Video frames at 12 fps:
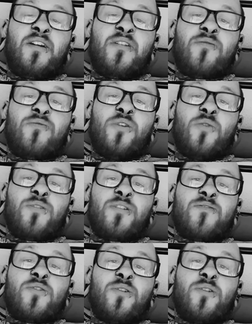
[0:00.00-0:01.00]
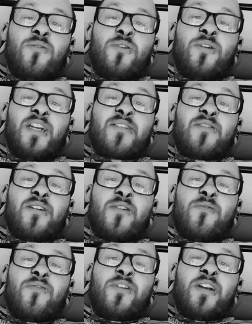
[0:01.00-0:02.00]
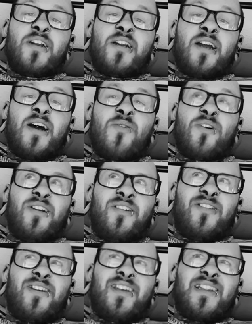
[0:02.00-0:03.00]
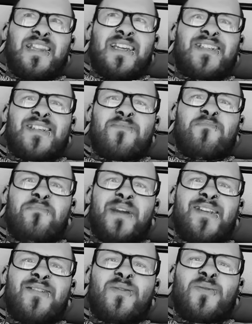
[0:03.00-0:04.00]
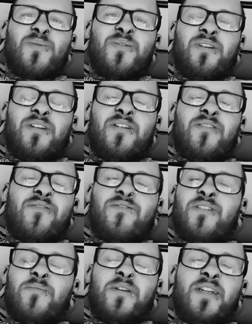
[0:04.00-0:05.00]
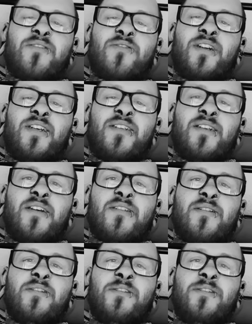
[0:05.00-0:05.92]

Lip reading: rolls of toilet roll, and they sold out within an hour. Like, that's just mental. Like, flipping is craziness.